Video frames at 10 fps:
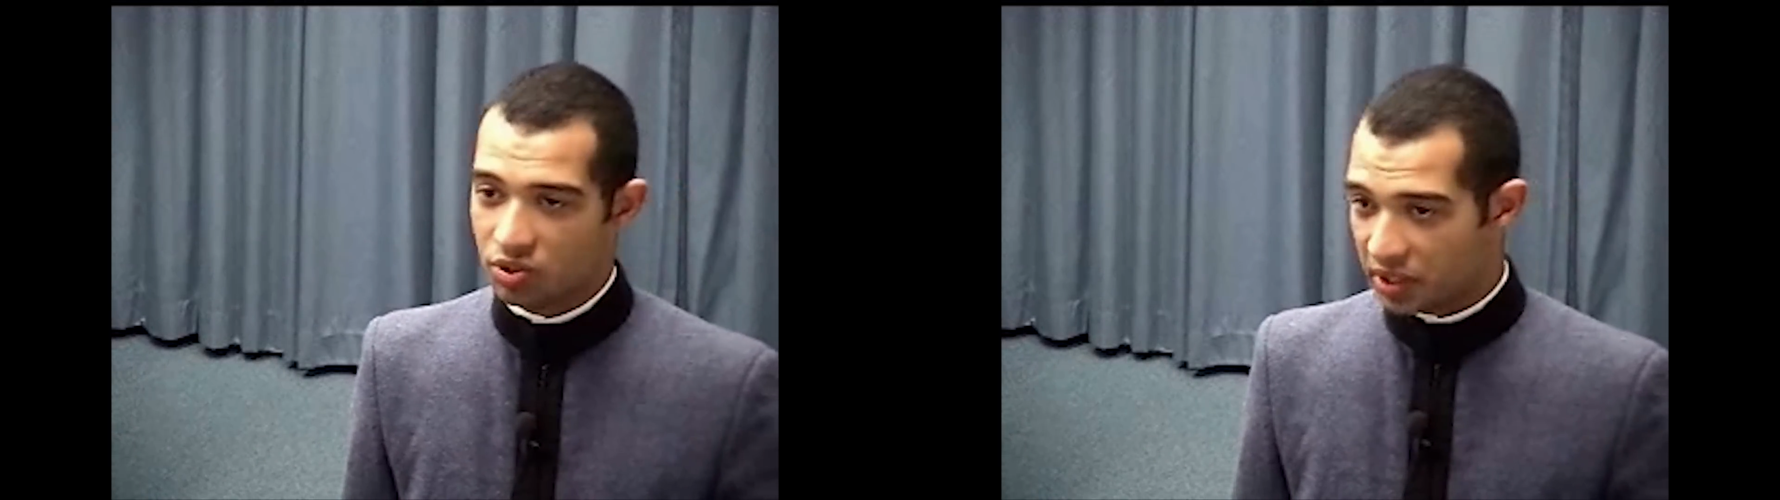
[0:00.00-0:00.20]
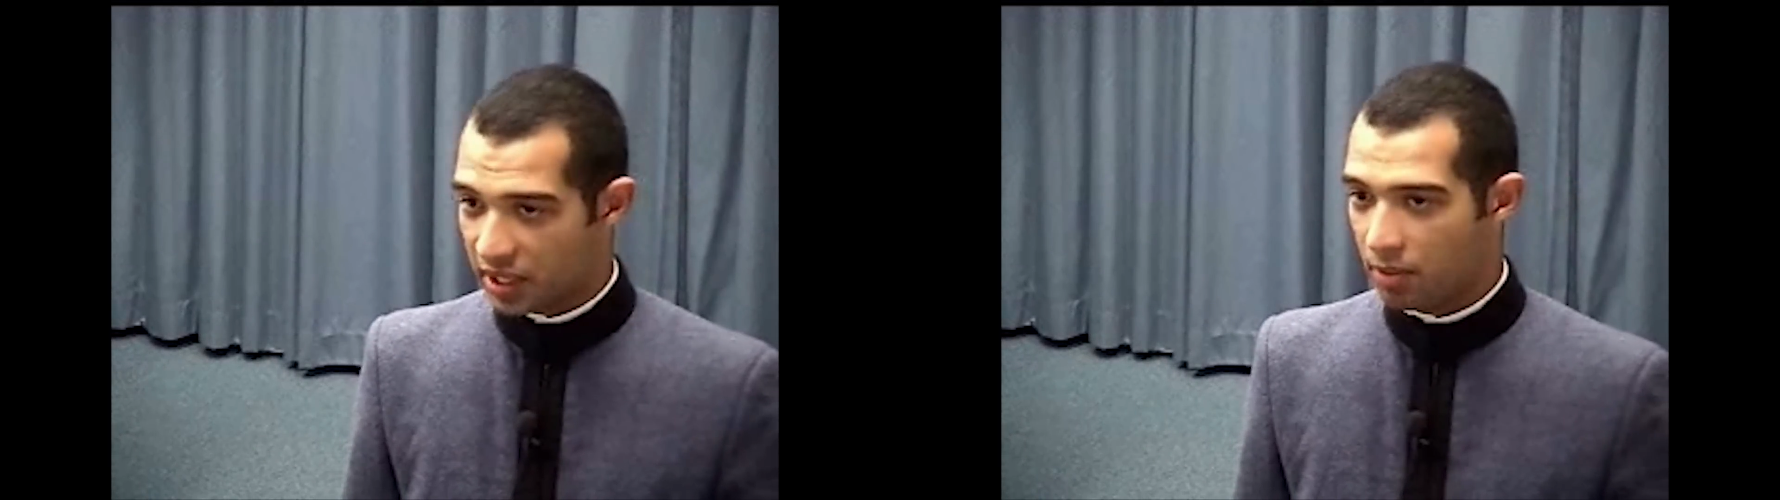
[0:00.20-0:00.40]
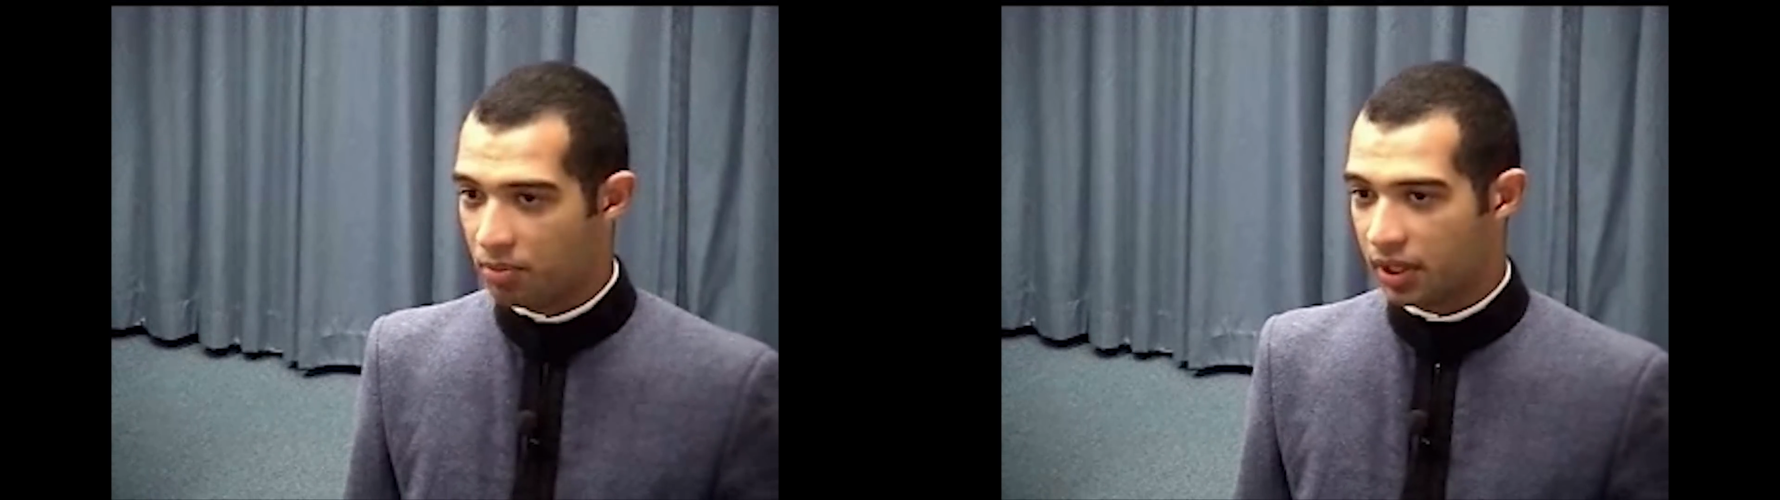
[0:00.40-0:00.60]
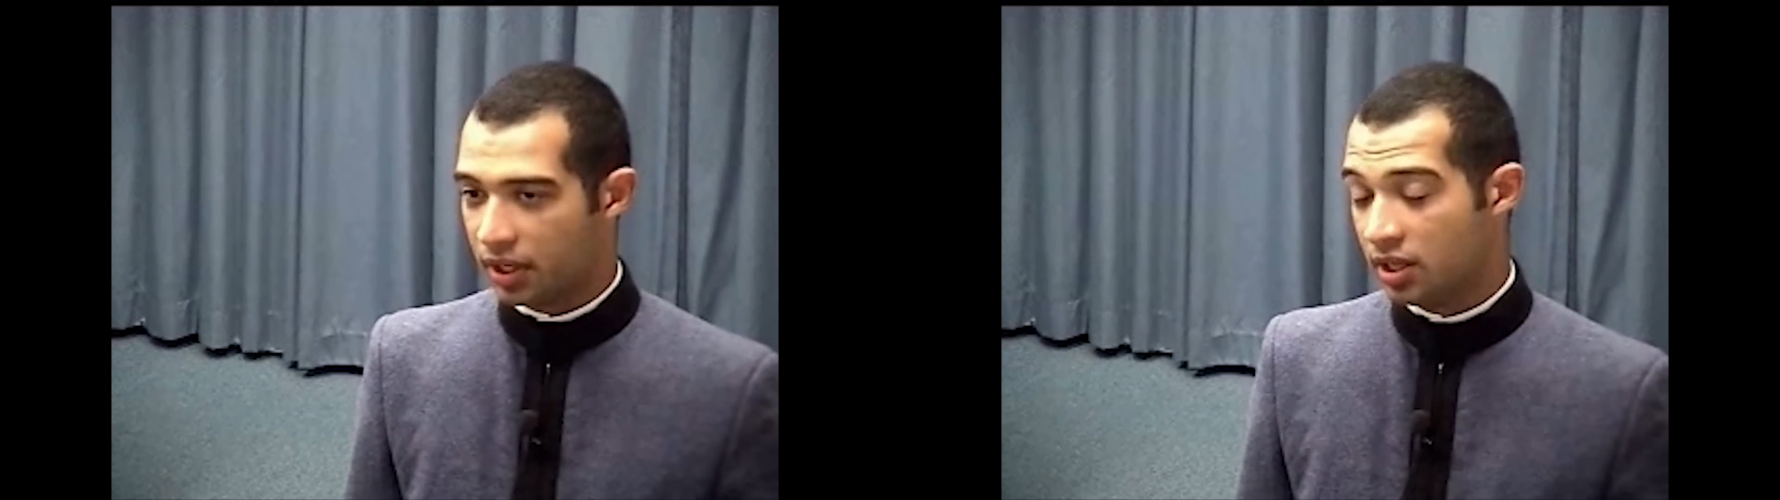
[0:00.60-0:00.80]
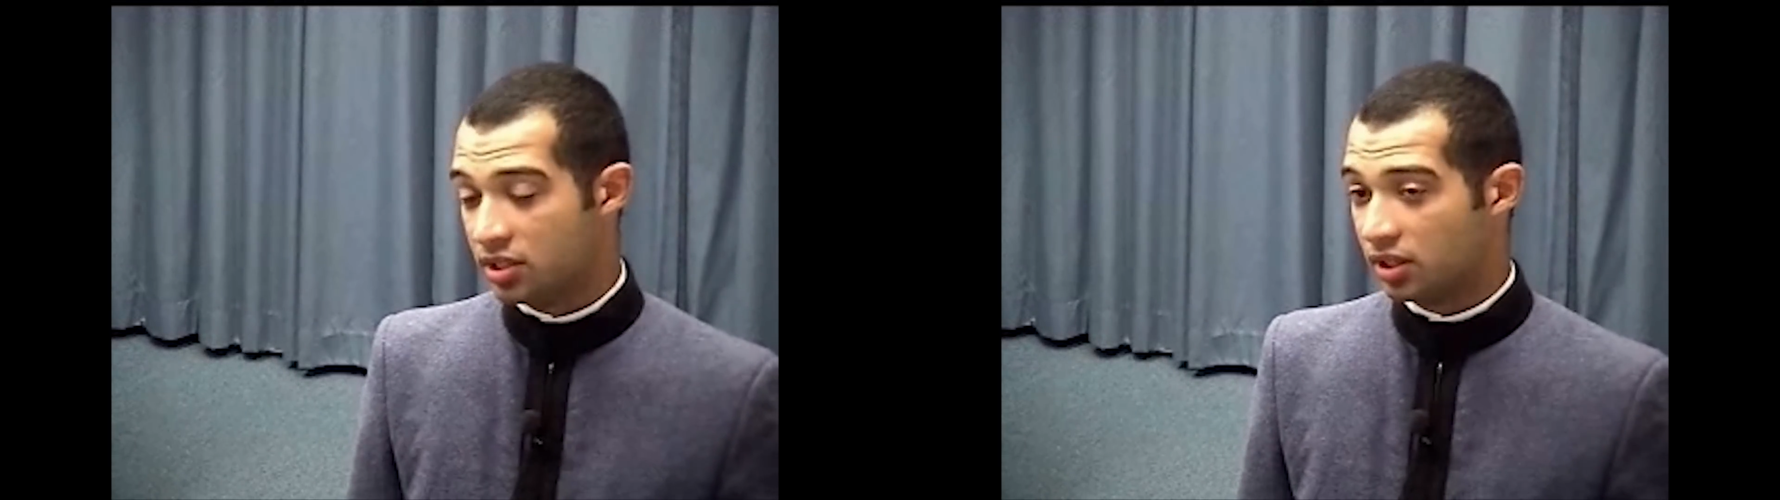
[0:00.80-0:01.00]
You can kind of bring
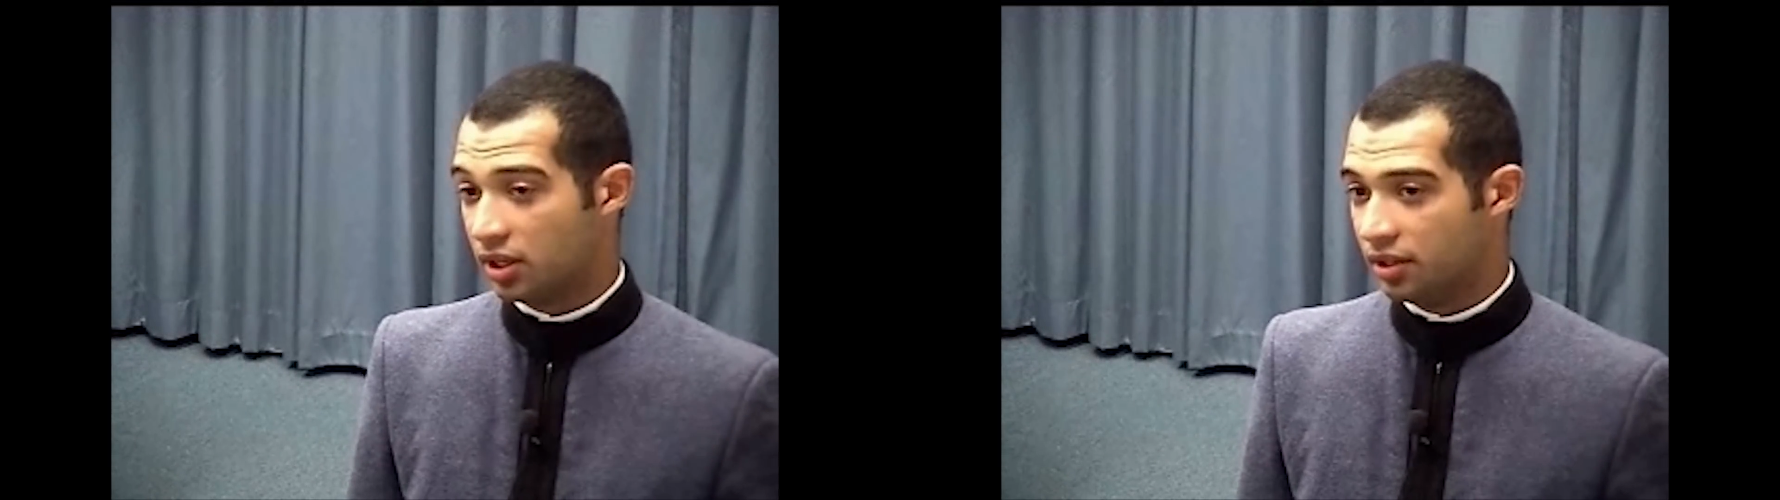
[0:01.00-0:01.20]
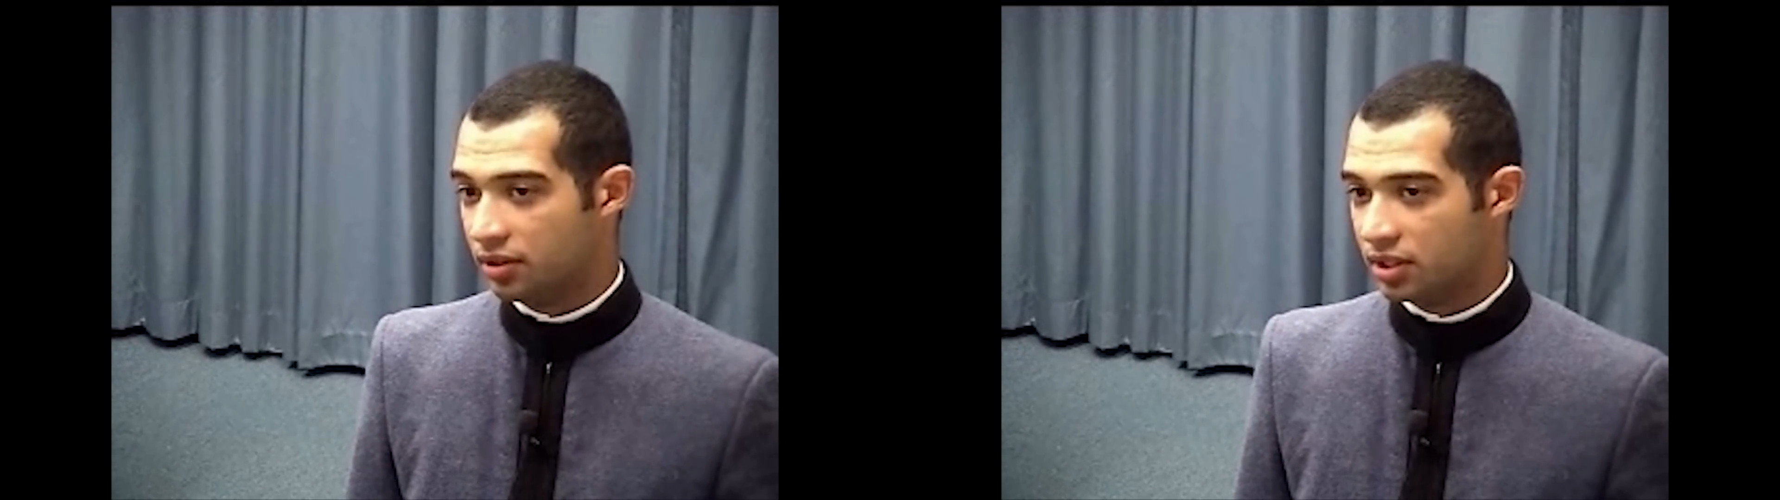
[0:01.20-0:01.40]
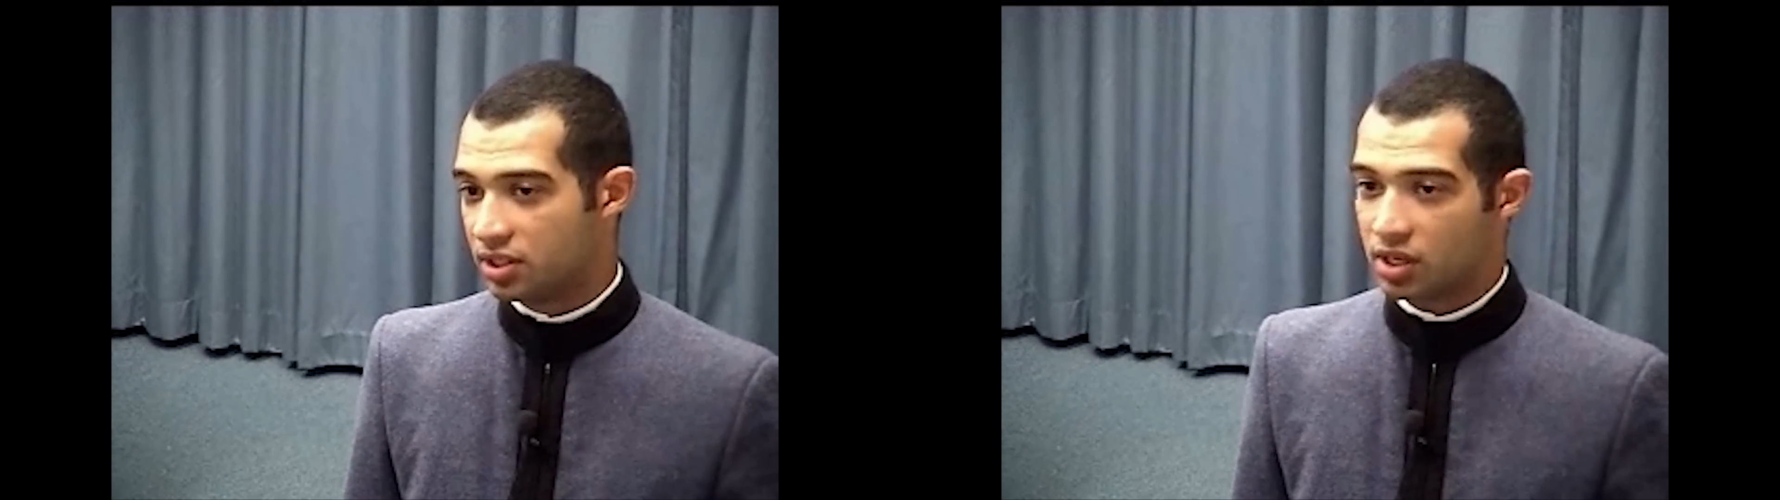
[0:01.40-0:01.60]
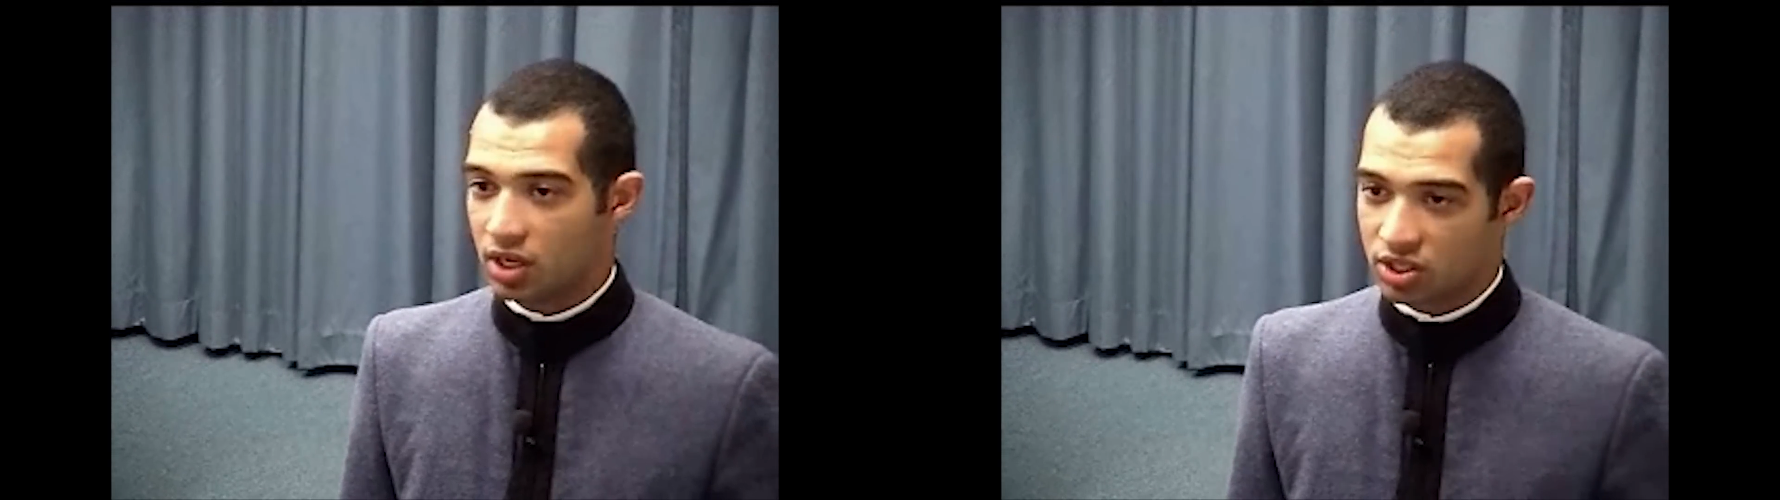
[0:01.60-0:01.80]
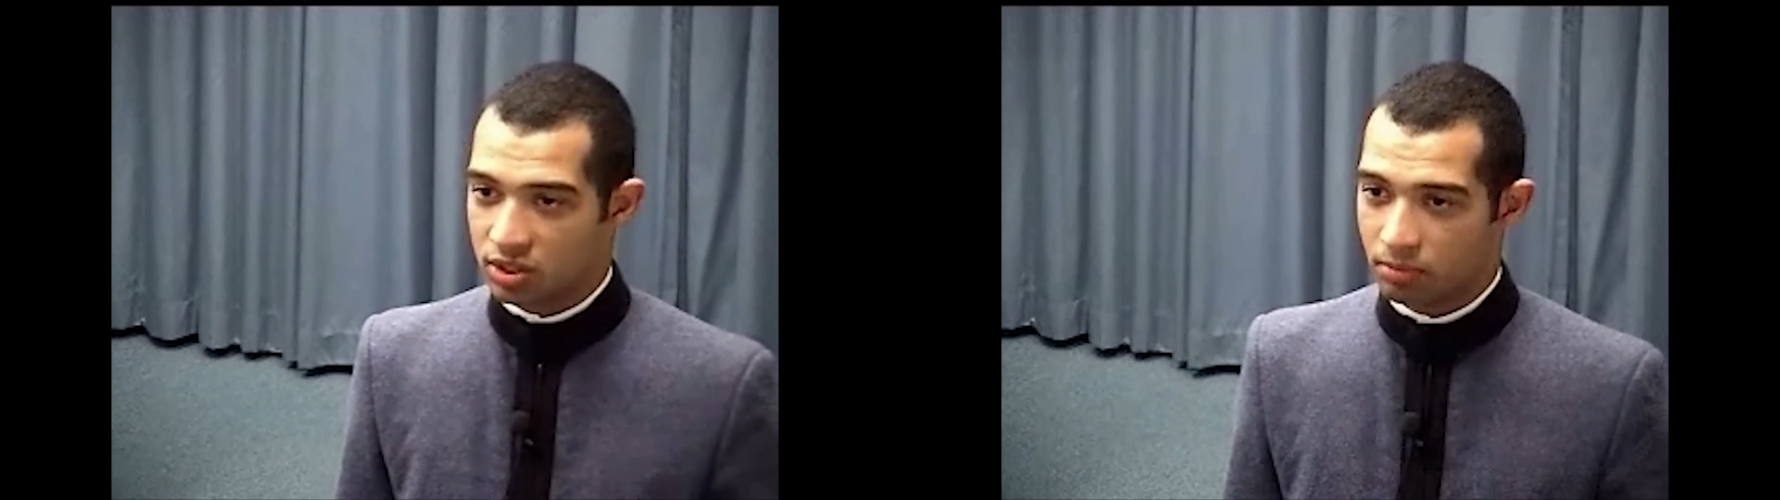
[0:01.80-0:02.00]
it into the discussion